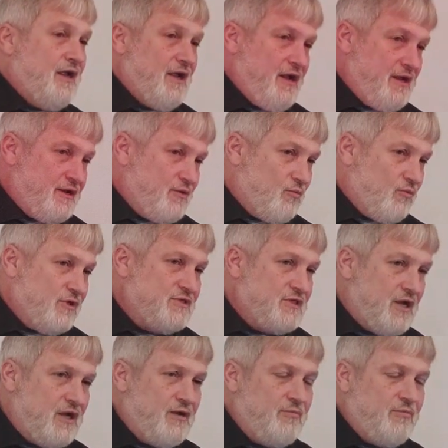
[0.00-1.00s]
And at one
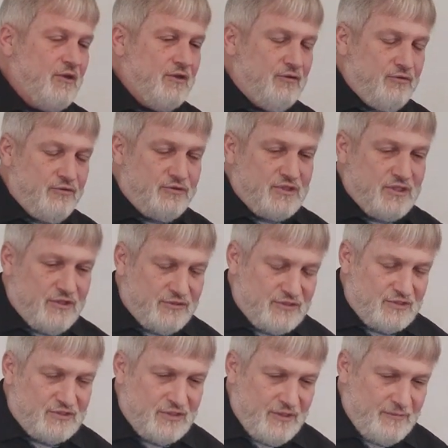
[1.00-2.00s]
time, uh, Luke tells
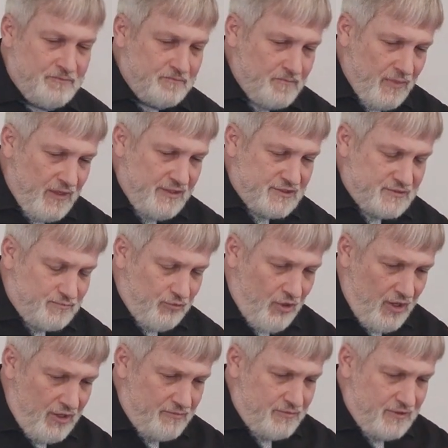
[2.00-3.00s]
us that his
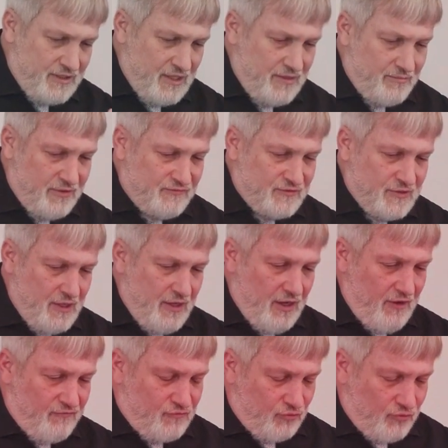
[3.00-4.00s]
blood became of,
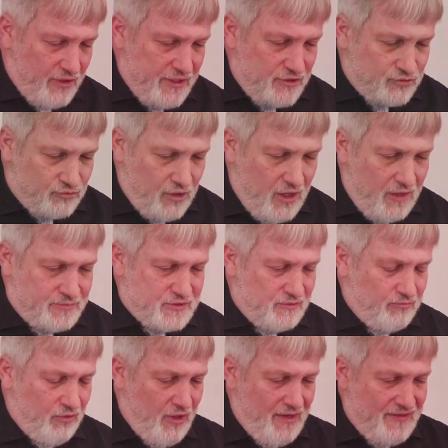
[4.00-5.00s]
great drops
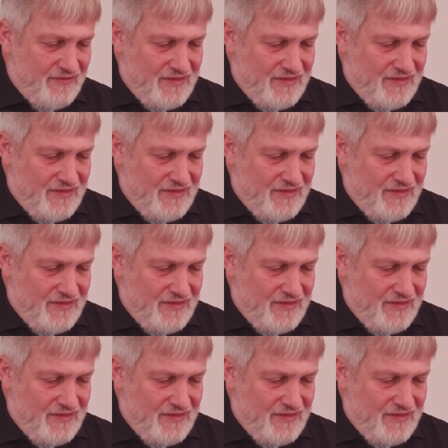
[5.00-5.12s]
of blood.